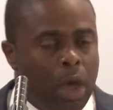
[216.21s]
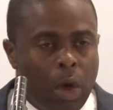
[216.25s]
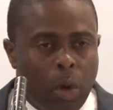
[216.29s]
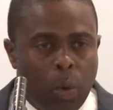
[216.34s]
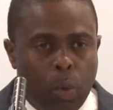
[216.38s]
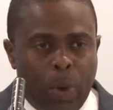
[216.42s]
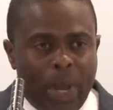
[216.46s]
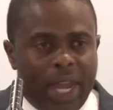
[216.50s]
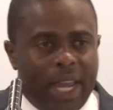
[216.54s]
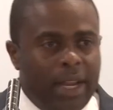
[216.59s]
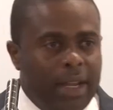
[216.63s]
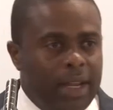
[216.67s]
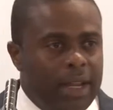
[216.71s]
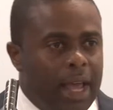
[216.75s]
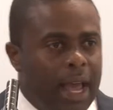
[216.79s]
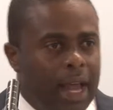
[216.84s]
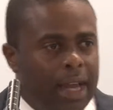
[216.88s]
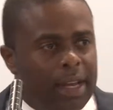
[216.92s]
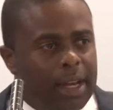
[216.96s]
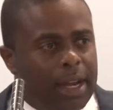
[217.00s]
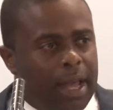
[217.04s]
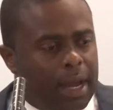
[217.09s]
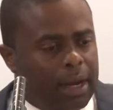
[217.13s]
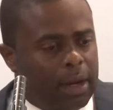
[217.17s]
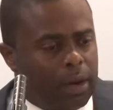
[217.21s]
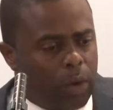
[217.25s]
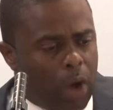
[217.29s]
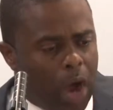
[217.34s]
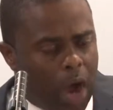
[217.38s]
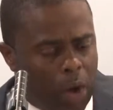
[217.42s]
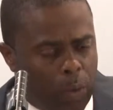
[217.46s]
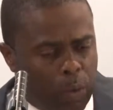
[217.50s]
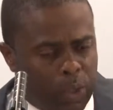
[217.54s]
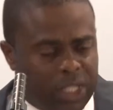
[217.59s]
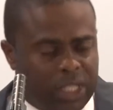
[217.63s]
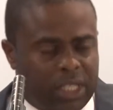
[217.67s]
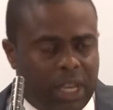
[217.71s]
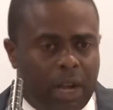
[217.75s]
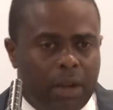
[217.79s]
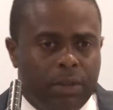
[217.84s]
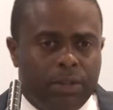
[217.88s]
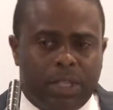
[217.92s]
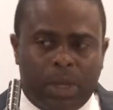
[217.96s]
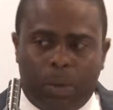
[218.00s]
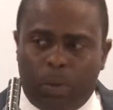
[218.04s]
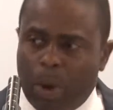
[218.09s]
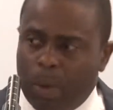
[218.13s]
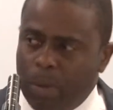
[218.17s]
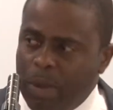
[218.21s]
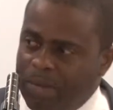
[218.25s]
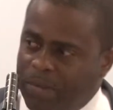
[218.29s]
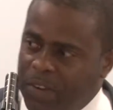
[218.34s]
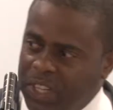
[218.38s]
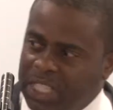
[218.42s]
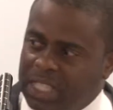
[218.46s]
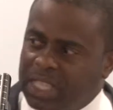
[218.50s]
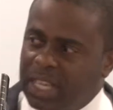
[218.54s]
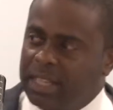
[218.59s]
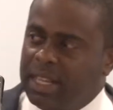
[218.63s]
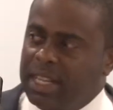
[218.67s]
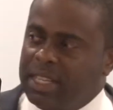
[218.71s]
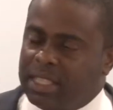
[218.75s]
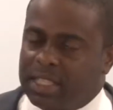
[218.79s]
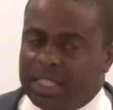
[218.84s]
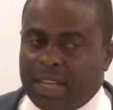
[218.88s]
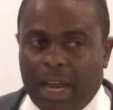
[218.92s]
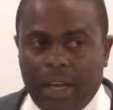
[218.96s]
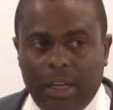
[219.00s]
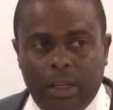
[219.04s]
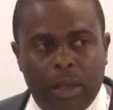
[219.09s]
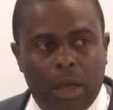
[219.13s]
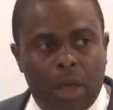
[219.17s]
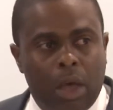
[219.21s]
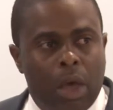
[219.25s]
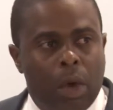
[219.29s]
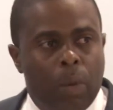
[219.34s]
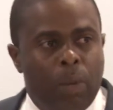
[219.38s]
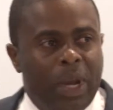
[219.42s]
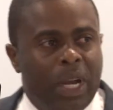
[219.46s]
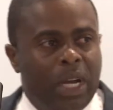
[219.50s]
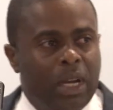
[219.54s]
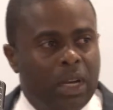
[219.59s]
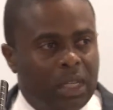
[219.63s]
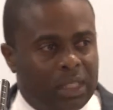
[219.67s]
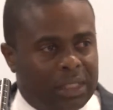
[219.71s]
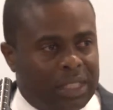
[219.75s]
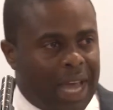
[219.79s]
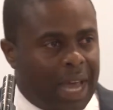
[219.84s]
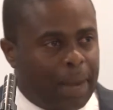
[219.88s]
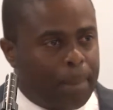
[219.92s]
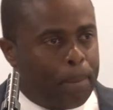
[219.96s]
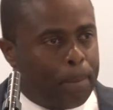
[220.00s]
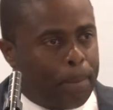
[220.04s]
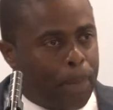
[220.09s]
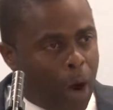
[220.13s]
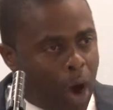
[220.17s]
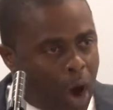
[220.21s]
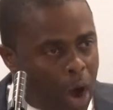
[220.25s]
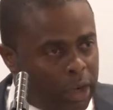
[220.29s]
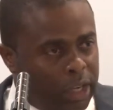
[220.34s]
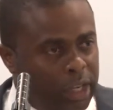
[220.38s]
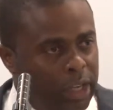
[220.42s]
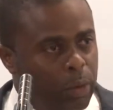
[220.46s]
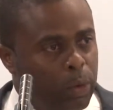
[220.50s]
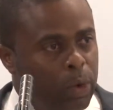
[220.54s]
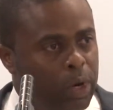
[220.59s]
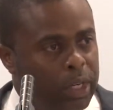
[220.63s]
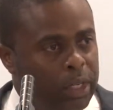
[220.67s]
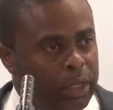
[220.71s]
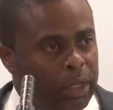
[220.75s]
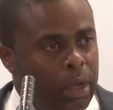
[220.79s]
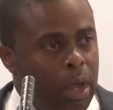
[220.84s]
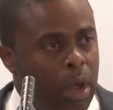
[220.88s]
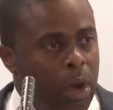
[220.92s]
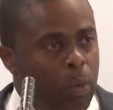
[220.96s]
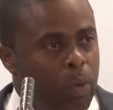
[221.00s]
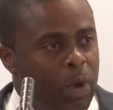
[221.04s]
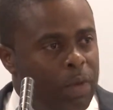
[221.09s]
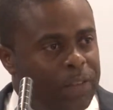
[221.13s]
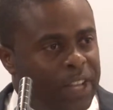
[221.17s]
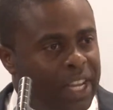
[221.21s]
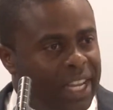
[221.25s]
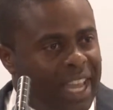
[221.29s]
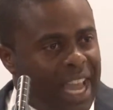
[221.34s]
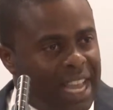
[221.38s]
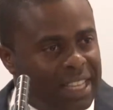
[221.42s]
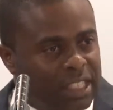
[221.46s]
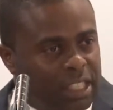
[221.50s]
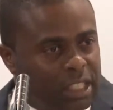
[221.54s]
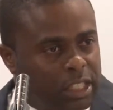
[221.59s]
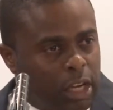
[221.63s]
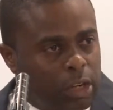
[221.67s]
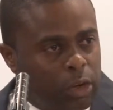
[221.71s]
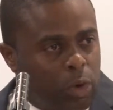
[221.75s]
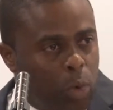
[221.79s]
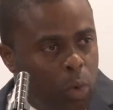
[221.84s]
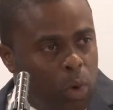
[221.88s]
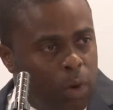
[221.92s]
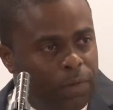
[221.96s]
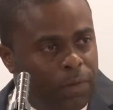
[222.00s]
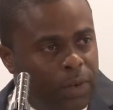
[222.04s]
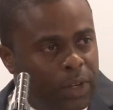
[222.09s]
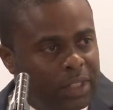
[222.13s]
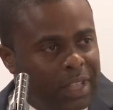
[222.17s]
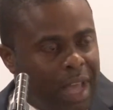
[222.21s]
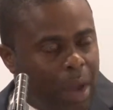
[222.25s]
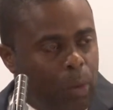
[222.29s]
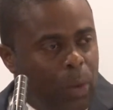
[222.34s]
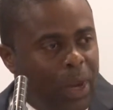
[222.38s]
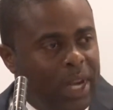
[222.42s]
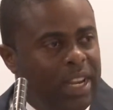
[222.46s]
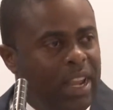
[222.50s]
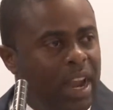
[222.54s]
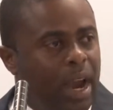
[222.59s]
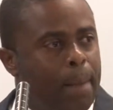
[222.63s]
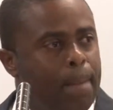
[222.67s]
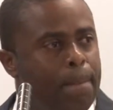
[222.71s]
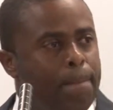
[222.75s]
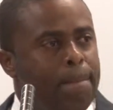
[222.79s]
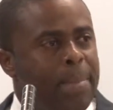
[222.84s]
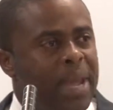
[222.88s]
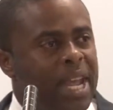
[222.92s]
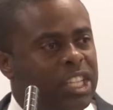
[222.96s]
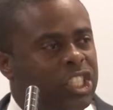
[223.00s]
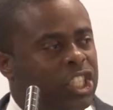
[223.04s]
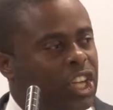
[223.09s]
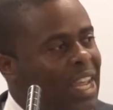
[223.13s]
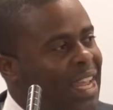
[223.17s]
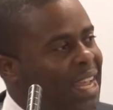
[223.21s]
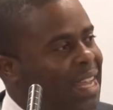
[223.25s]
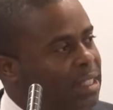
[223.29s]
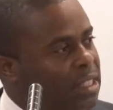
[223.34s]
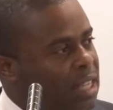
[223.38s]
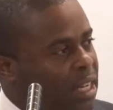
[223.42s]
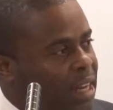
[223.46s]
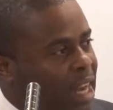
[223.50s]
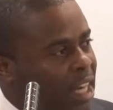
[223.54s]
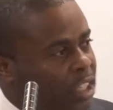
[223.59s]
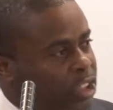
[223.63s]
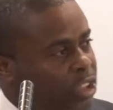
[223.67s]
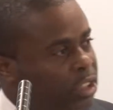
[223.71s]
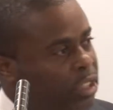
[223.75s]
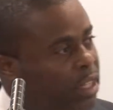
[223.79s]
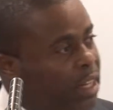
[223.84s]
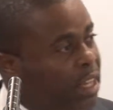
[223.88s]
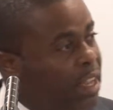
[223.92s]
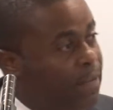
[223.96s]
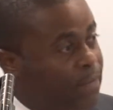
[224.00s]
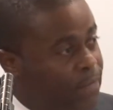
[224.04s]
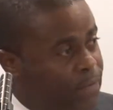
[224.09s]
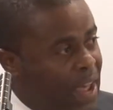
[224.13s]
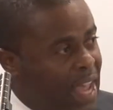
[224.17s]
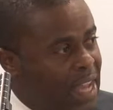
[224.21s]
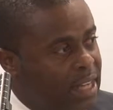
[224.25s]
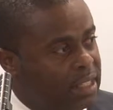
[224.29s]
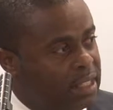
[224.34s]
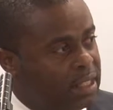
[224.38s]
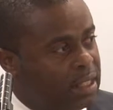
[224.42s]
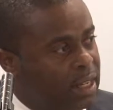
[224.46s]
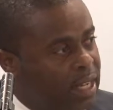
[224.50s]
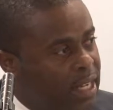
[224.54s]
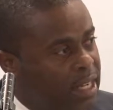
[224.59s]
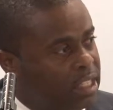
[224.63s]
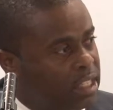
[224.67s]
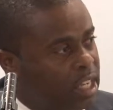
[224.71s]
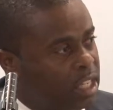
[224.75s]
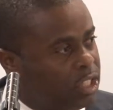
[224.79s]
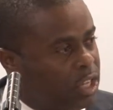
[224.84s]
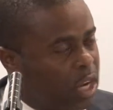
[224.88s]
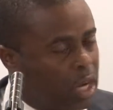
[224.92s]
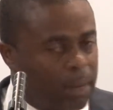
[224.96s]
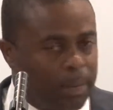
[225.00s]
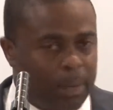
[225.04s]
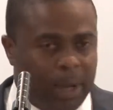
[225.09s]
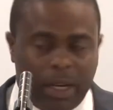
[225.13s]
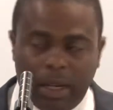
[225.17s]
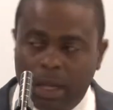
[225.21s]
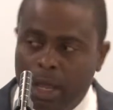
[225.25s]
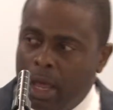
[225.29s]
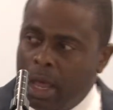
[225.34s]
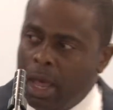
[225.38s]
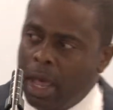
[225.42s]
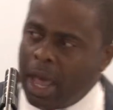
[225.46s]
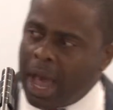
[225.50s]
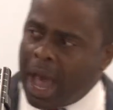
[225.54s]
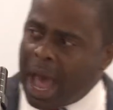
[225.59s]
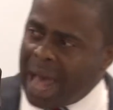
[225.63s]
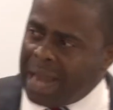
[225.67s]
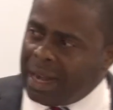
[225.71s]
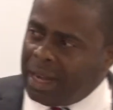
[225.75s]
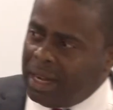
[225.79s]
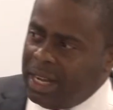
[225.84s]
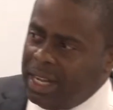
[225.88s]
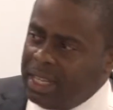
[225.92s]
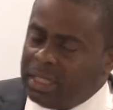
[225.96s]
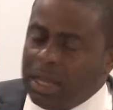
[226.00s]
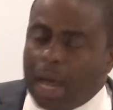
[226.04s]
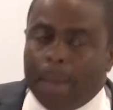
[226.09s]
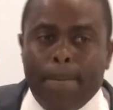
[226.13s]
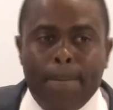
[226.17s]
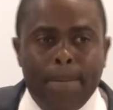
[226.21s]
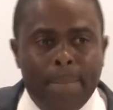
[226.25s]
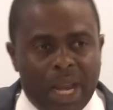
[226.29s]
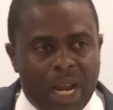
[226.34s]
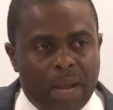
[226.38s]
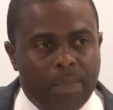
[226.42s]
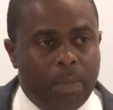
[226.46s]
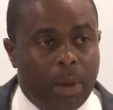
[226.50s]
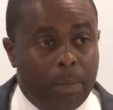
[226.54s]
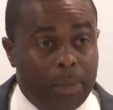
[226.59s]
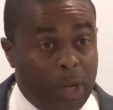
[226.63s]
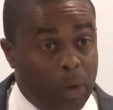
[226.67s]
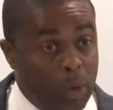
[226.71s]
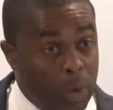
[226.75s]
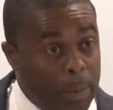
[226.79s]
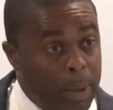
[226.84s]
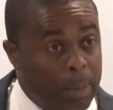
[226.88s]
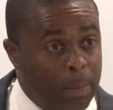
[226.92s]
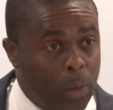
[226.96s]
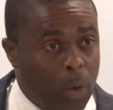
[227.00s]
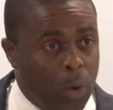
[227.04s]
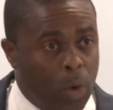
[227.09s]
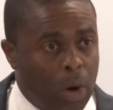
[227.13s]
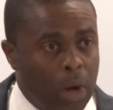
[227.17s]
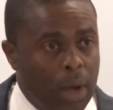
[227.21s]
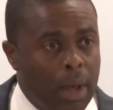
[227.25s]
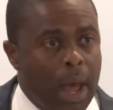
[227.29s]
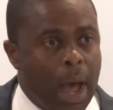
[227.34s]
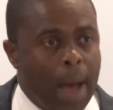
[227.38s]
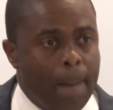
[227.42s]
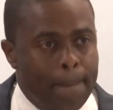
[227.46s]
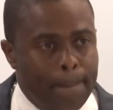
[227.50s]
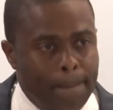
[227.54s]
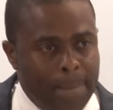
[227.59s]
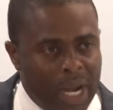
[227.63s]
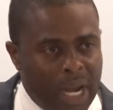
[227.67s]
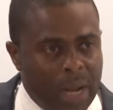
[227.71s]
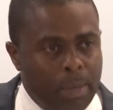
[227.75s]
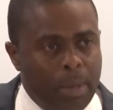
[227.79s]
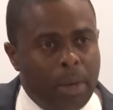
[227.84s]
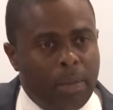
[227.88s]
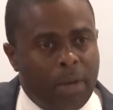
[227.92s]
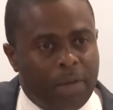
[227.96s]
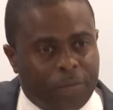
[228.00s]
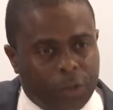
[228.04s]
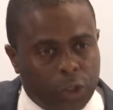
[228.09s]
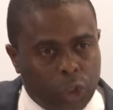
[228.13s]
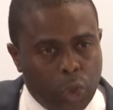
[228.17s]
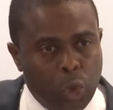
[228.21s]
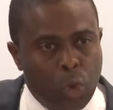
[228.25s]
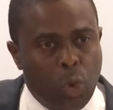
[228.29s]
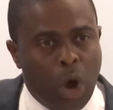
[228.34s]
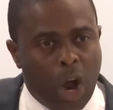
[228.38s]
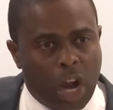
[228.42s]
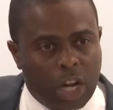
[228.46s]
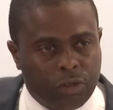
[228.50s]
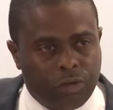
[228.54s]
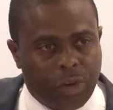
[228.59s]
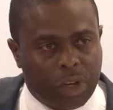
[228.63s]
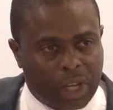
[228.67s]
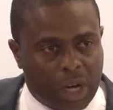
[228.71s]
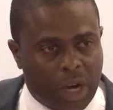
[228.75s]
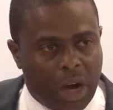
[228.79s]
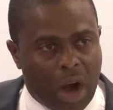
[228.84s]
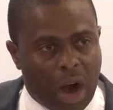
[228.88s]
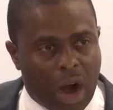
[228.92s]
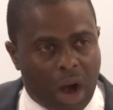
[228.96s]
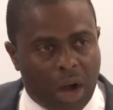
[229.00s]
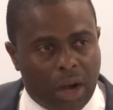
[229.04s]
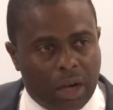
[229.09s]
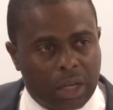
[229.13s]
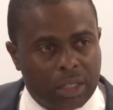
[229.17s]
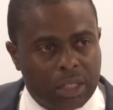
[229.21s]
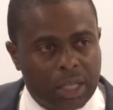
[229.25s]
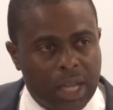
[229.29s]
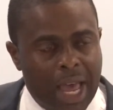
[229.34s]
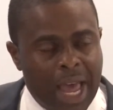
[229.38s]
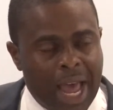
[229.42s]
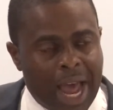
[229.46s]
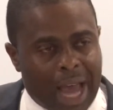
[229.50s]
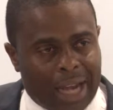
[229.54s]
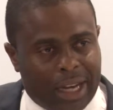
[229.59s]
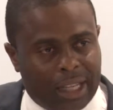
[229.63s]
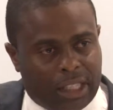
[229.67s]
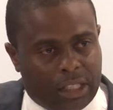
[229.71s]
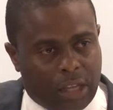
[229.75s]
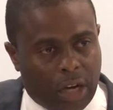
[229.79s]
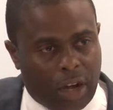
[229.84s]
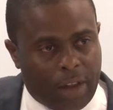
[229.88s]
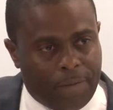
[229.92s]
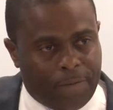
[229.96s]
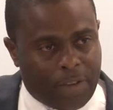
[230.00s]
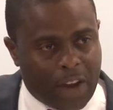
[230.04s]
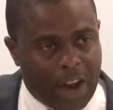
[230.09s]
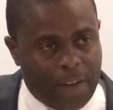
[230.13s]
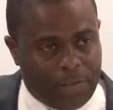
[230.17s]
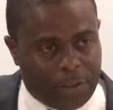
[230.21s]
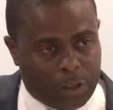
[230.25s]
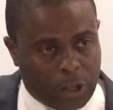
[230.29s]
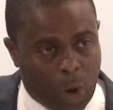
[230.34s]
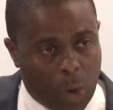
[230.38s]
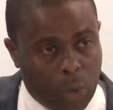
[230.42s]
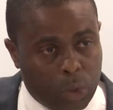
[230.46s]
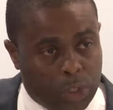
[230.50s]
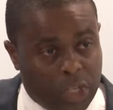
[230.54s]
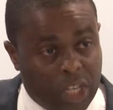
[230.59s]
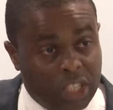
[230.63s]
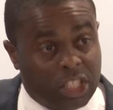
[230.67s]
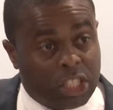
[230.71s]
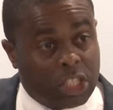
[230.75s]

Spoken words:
We and ourselves, when we visited the site, we looked at partnering with the Kensington Oval, that when there are major international events, ladies and gentlemen, at least a minimum, there will be more, a minimum of 200 cars at a 35,000